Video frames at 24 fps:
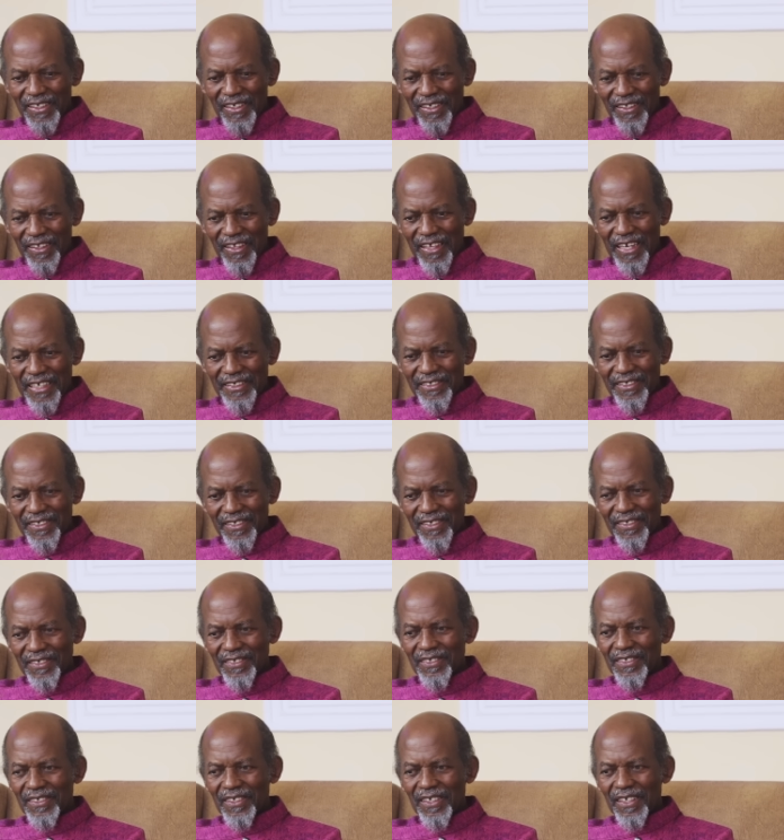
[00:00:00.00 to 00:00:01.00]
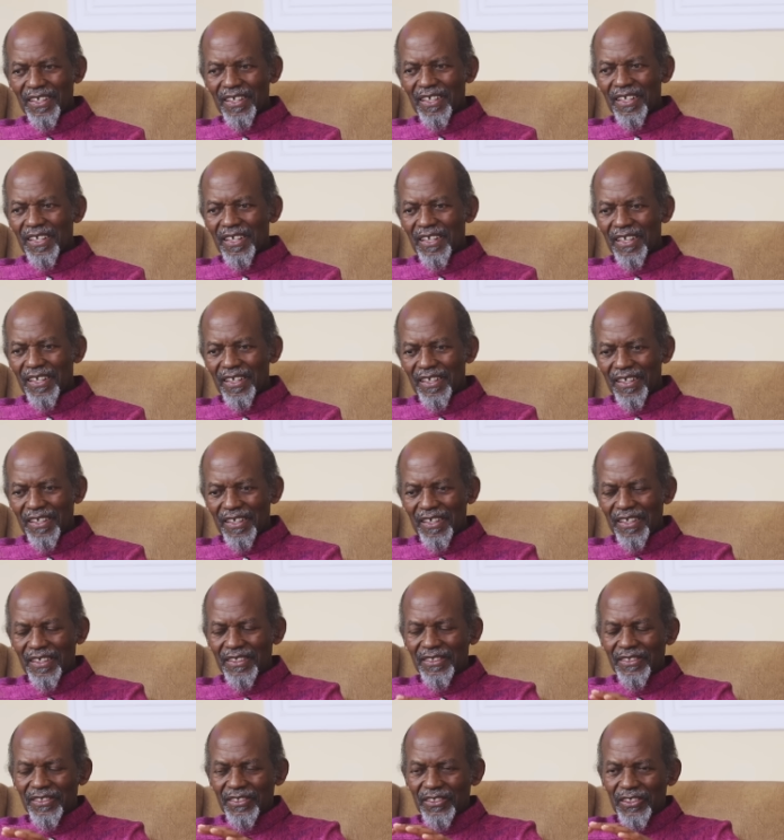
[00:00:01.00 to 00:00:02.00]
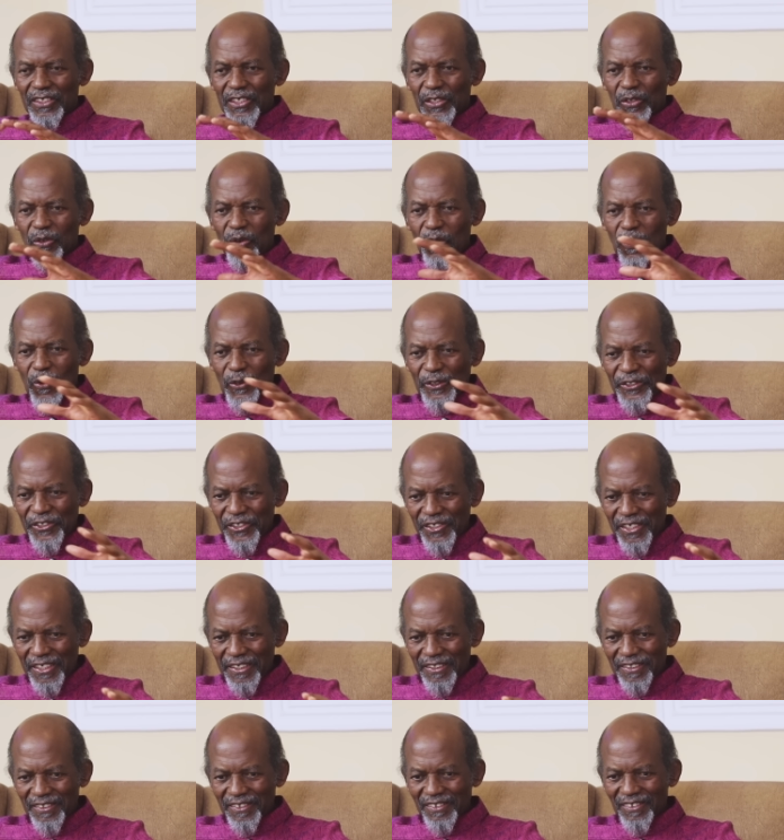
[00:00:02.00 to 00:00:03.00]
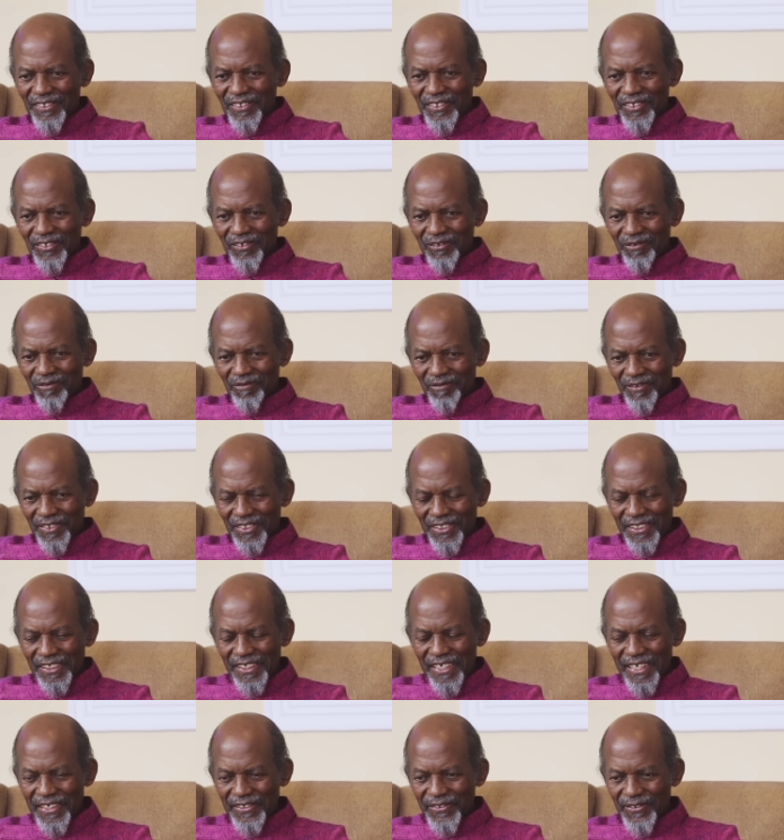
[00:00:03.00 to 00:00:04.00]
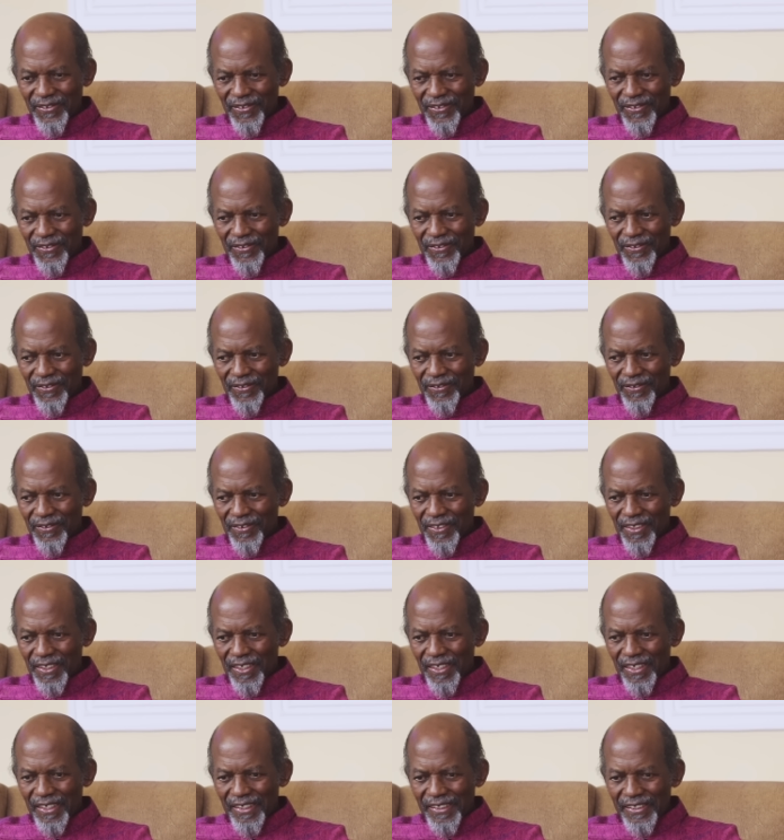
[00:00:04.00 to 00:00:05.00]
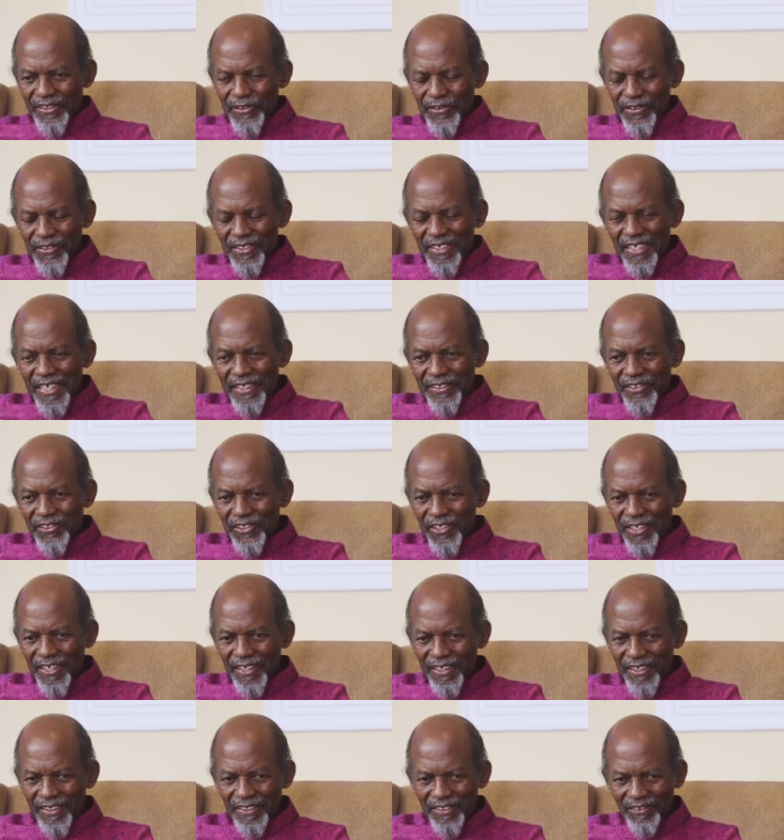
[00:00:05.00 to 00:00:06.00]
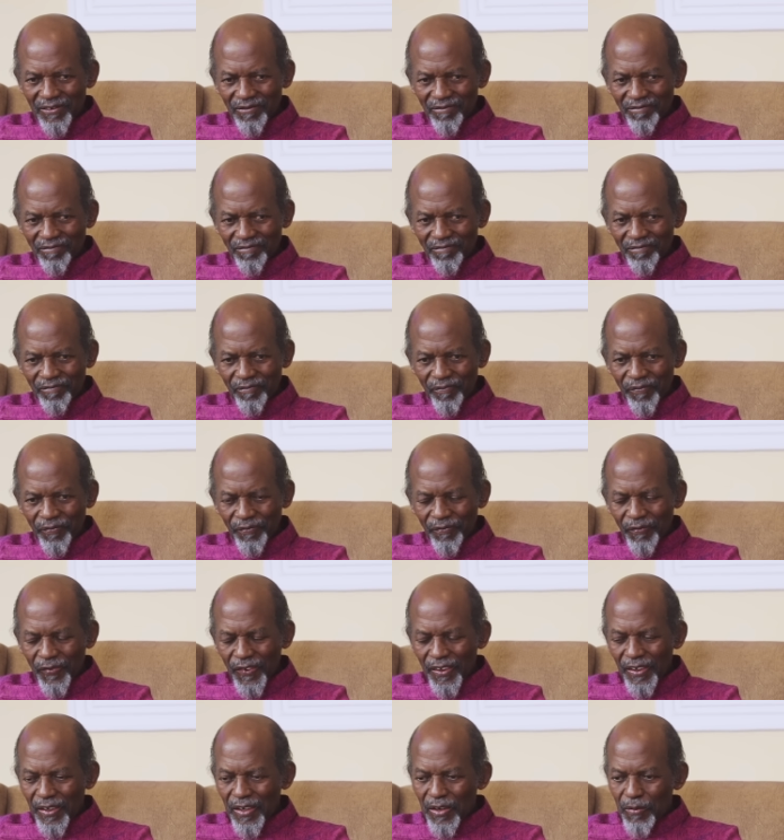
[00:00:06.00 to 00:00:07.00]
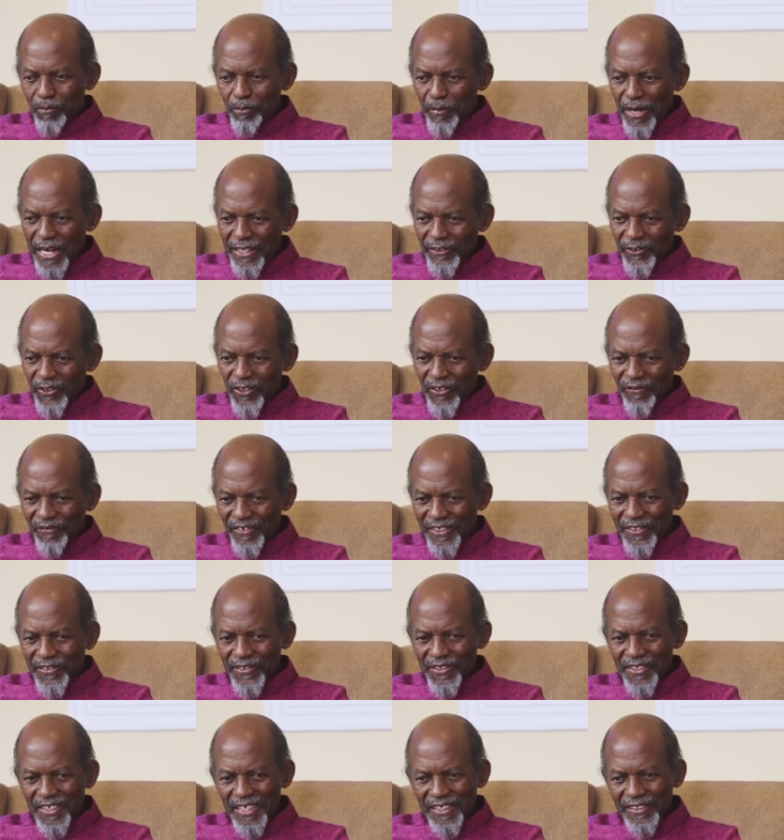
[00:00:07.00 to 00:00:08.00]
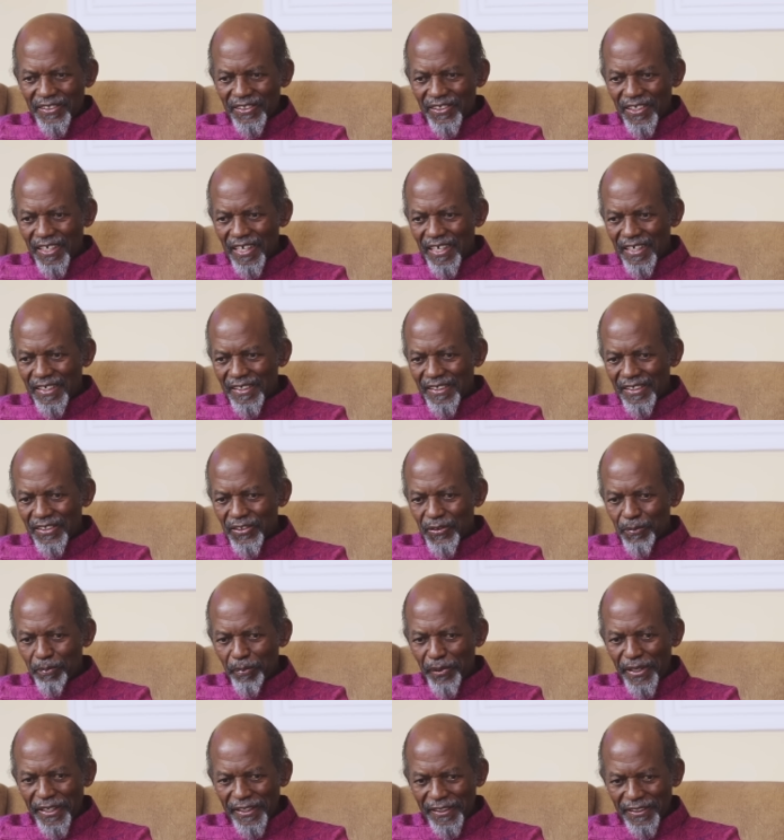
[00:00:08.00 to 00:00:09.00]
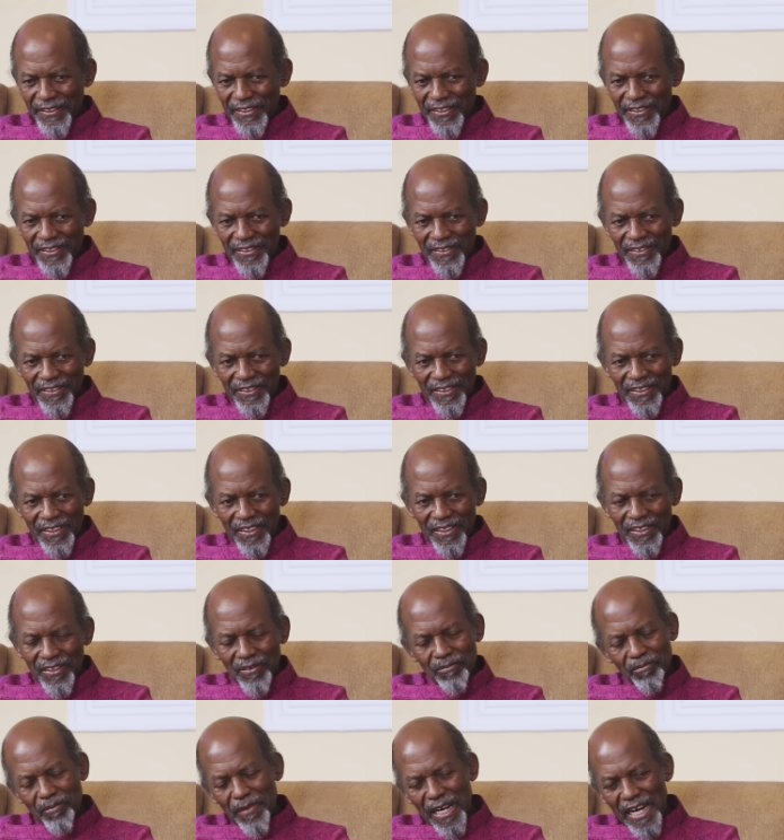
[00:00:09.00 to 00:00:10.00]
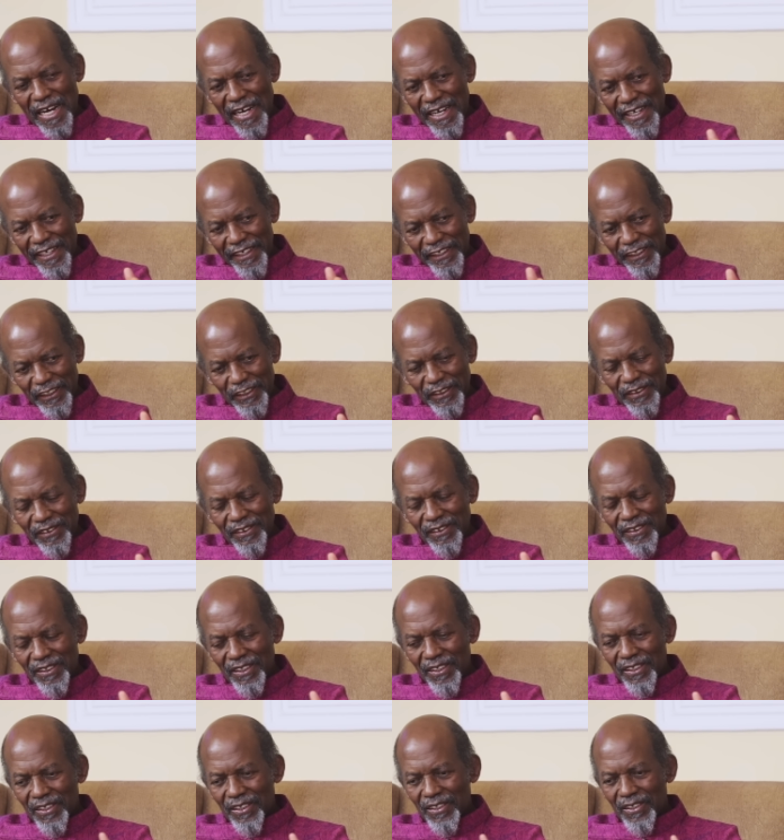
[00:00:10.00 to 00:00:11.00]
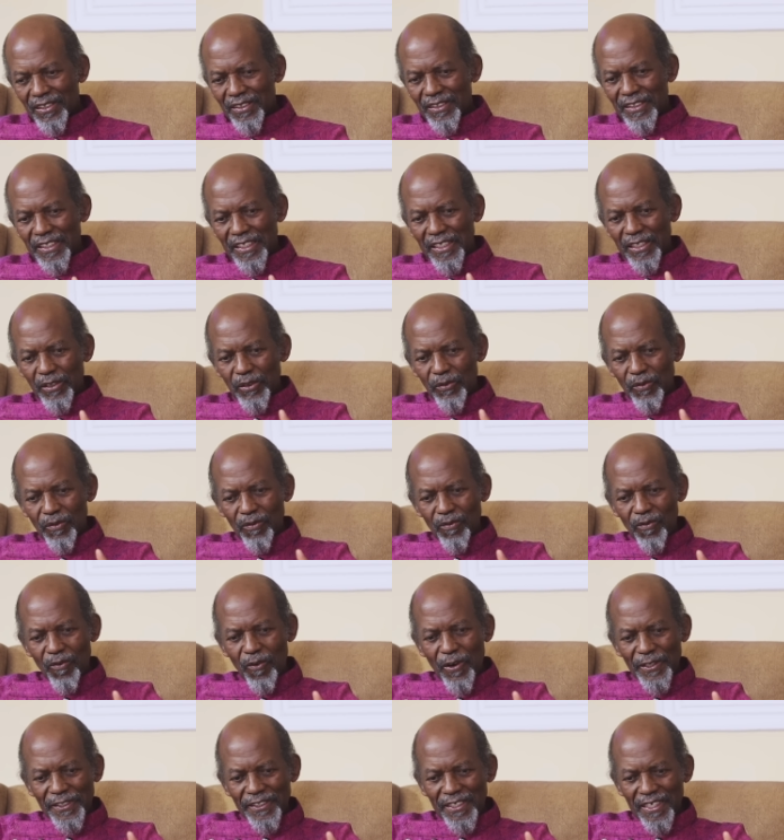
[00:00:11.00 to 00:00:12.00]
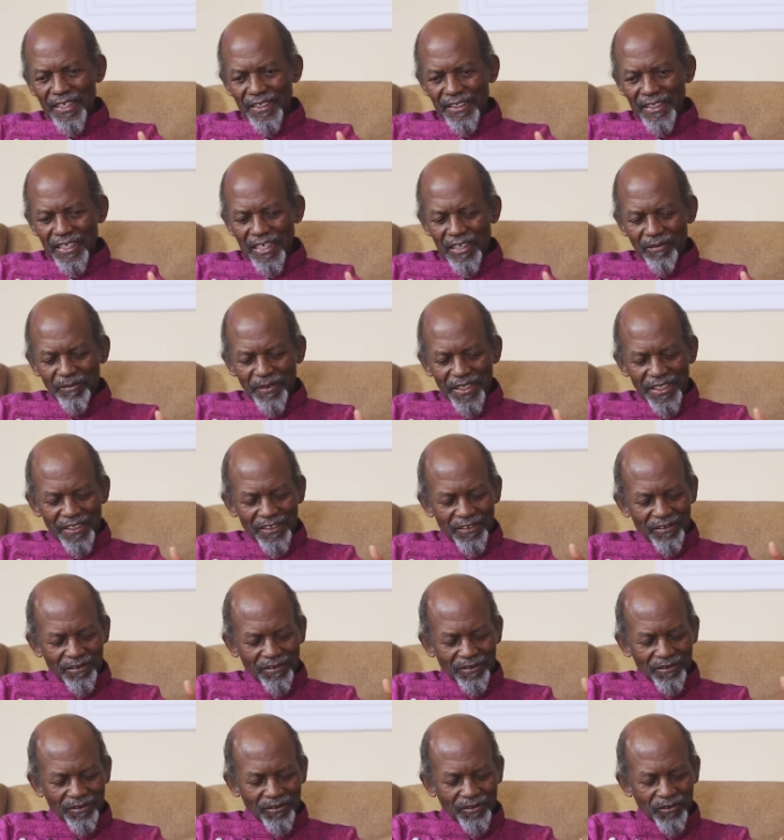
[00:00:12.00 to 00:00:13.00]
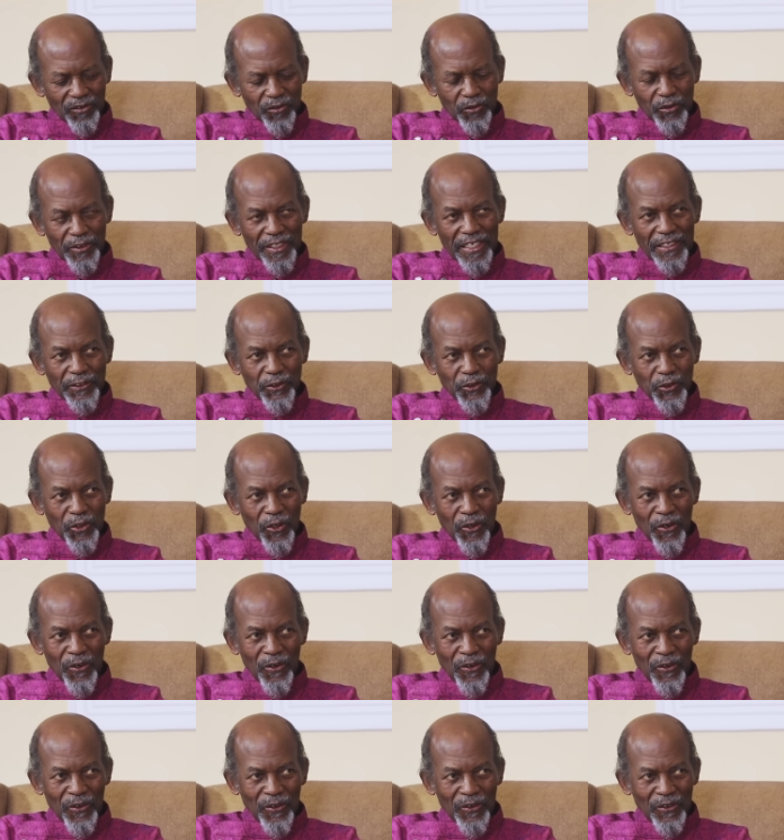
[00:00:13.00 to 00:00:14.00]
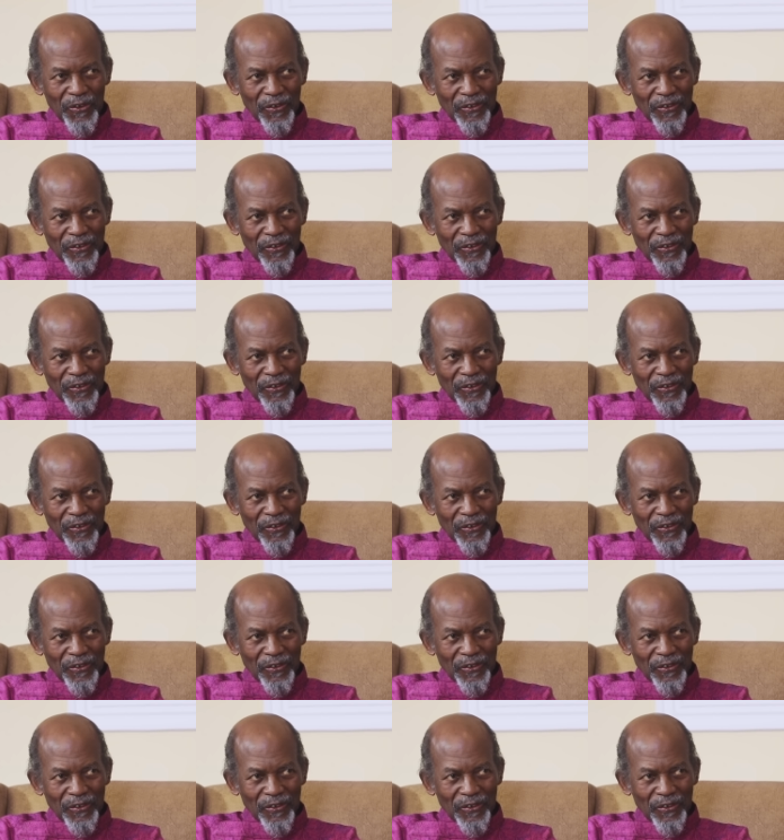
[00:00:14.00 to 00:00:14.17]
that the ocean, yes, its nature, part of its nature is picked by the water coming to the shore.